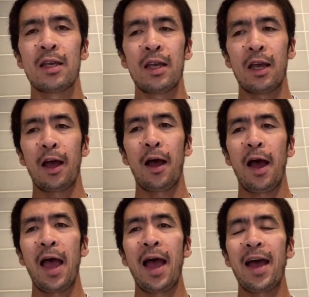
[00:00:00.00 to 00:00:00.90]

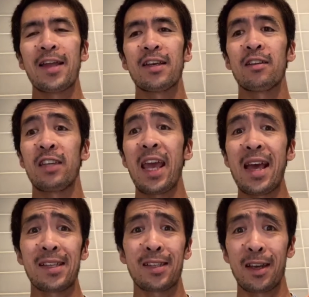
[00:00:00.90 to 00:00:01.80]
And
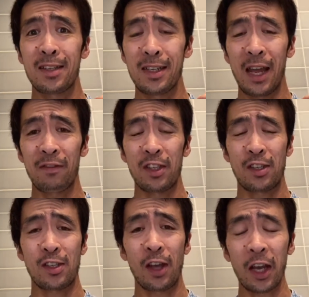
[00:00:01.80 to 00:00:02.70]
yes, I did have to
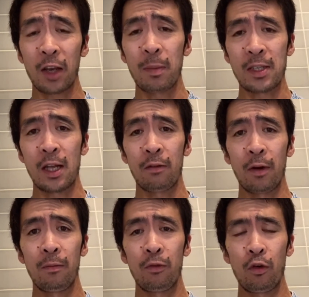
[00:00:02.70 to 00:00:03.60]
psych myself up
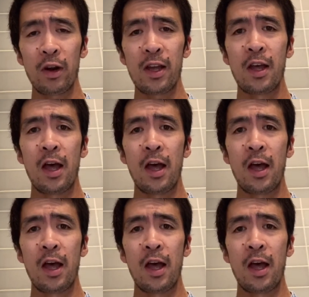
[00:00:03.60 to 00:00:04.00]
for it.